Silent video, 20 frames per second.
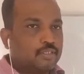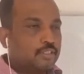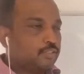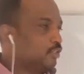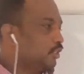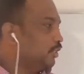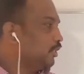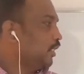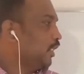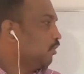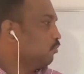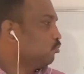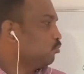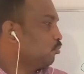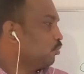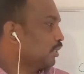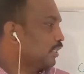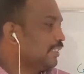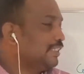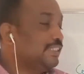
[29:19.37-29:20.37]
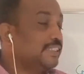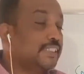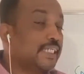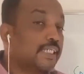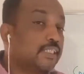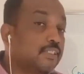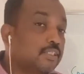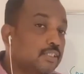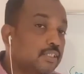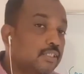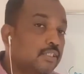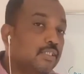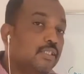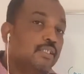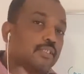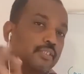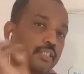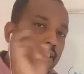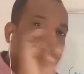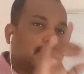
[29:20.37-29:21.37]
Then you have to reject
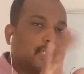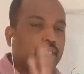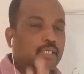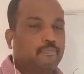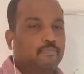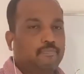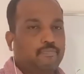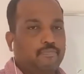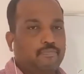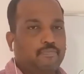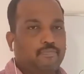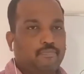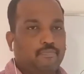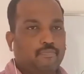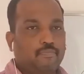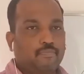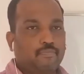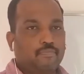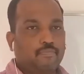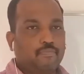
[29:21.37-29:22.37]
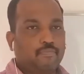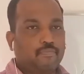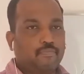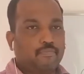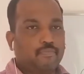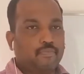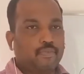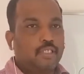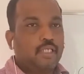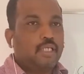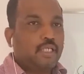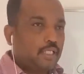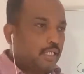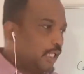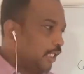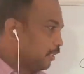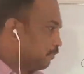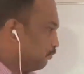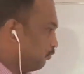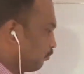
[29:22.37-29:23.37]
the claim.
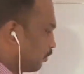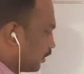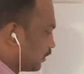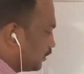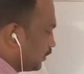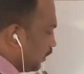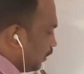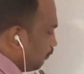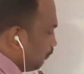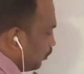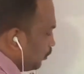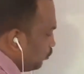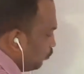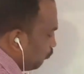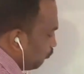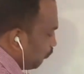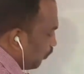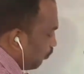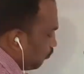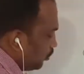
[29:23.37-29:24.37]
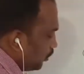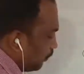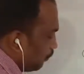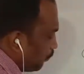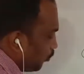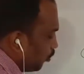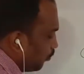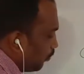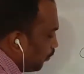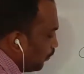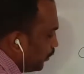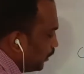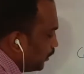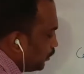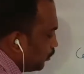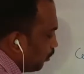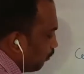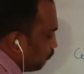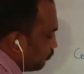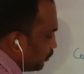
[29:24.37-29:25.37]
Like for example, you found the probability
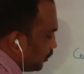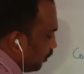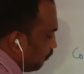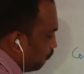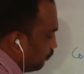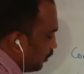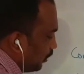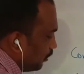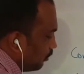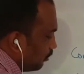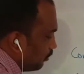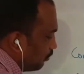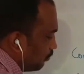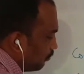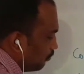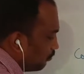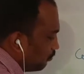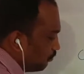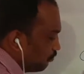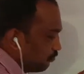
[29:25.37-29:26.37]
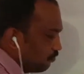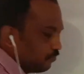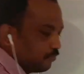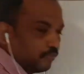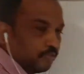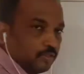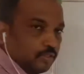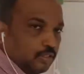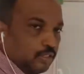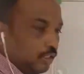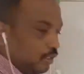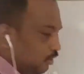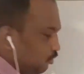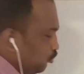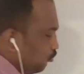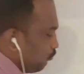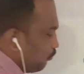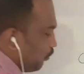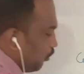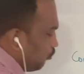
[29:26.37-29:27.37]
of something.
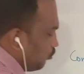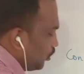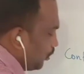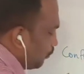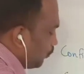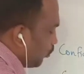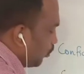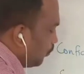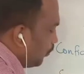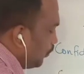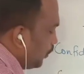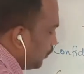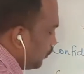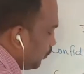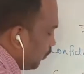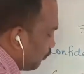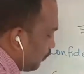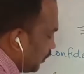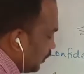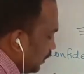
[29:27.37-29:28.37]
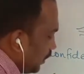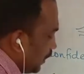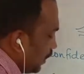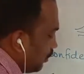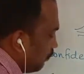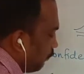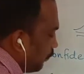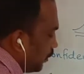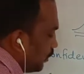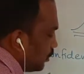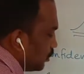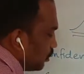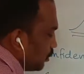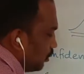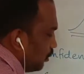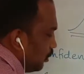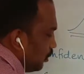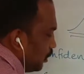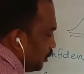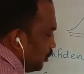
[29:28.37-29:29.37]
You found the probability of an event.
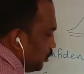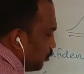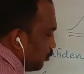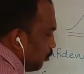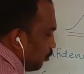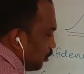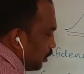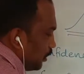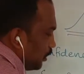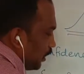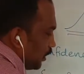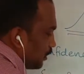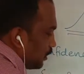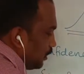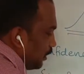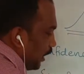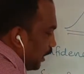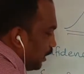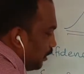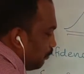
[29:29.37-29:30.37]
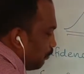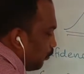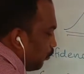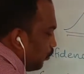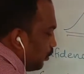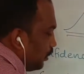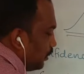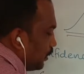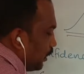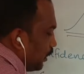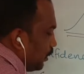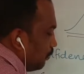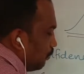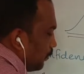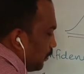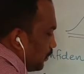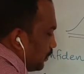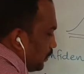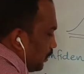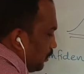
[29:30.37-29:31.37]
You got it as
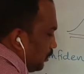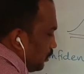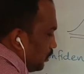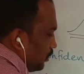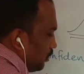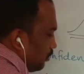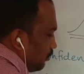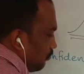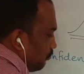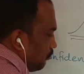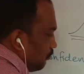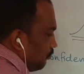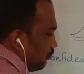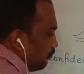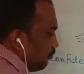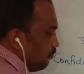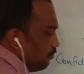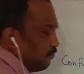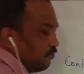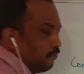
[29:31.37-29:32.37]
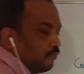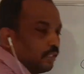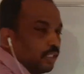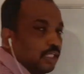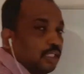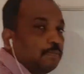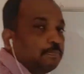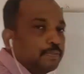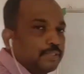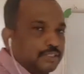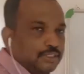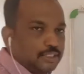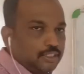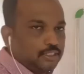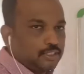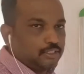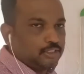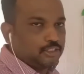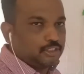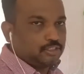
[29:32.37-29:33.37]
9.8% in
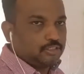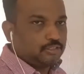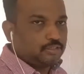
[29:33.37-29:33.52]
percentage.